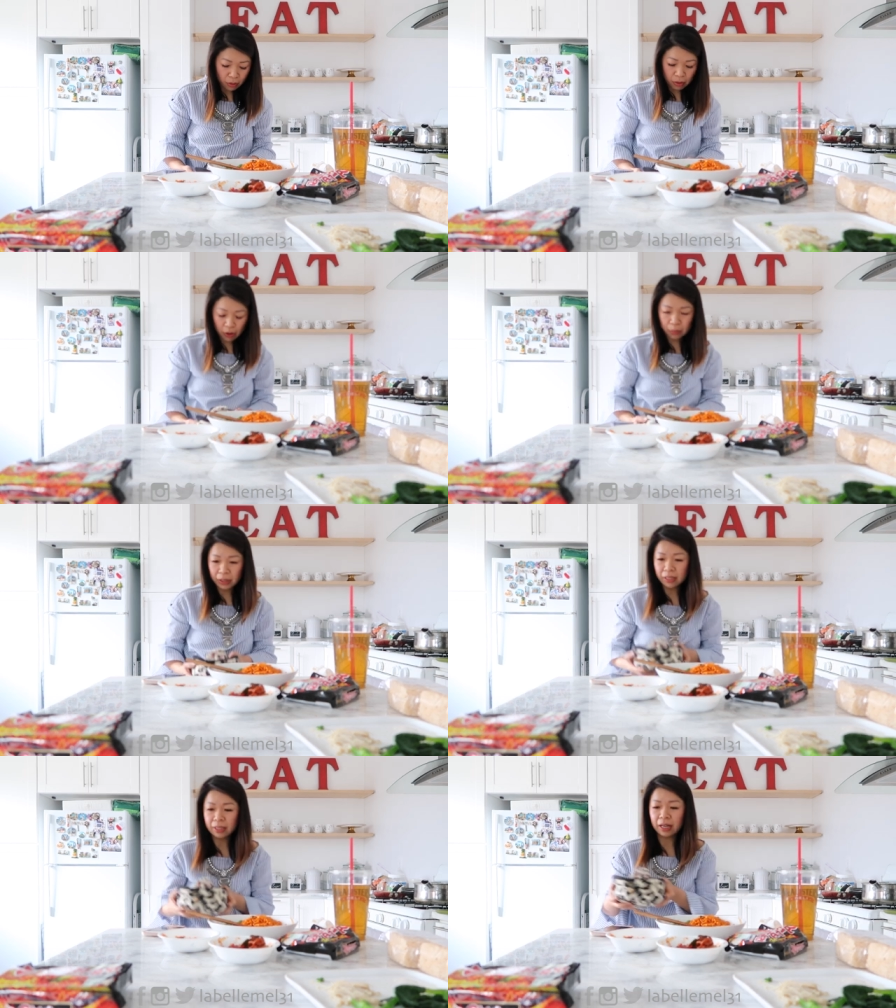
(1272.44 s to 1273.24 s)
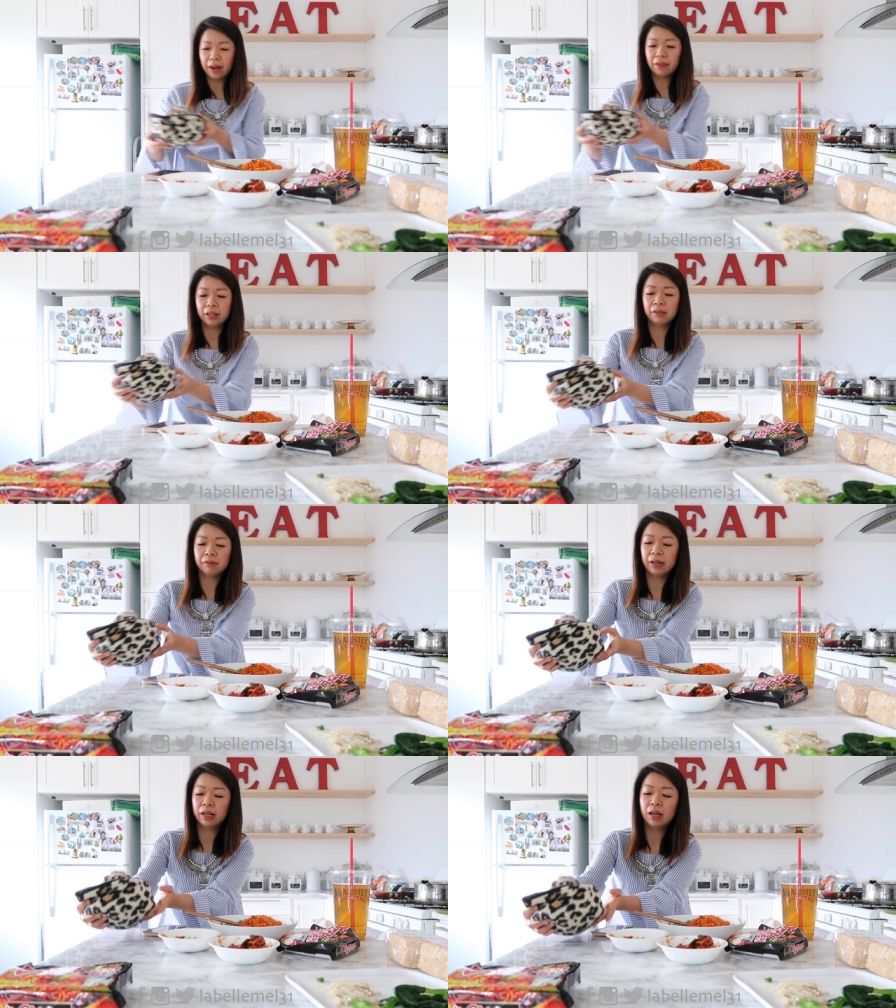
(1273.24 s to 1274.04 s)
No, I hope he doesn't have any of
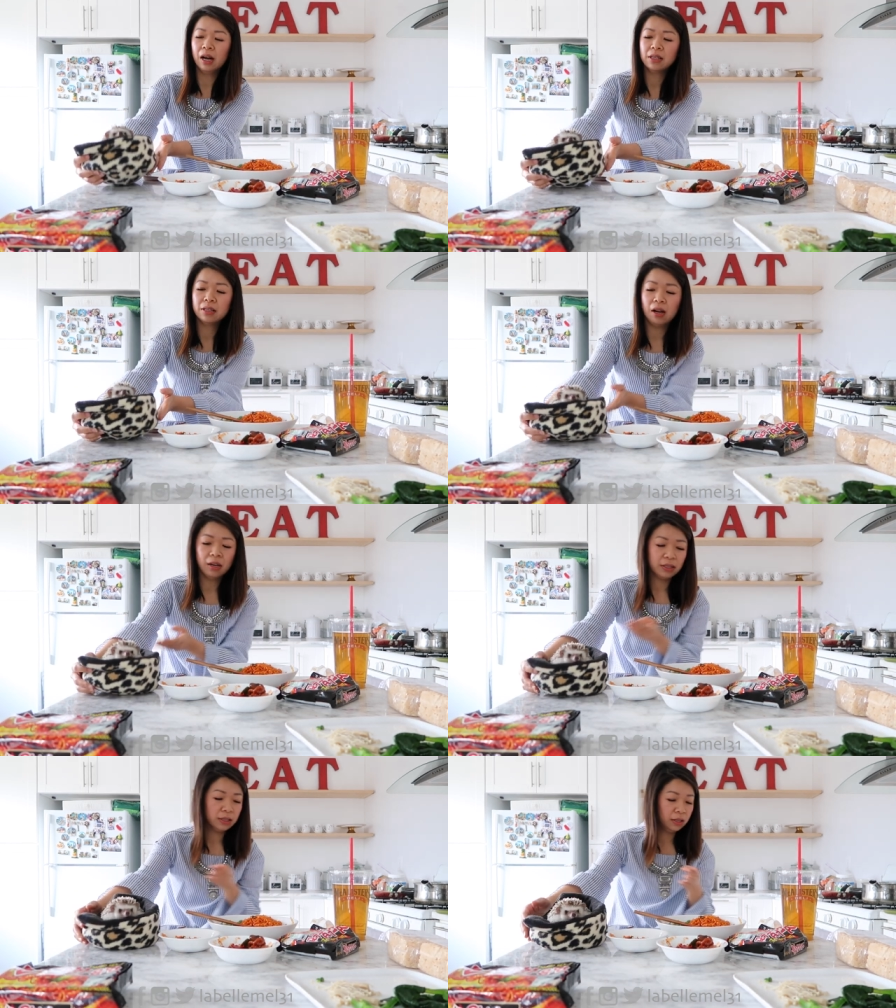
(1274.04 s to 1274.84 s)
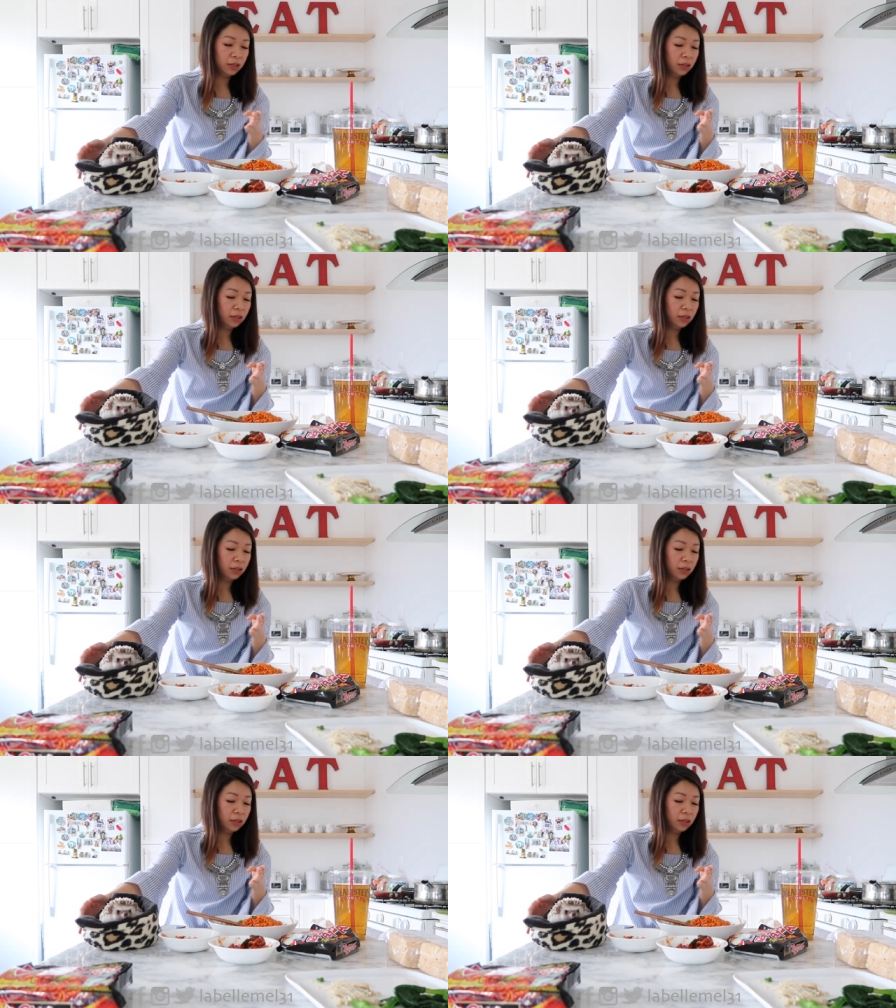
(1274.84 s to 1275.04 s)
my hot sauce.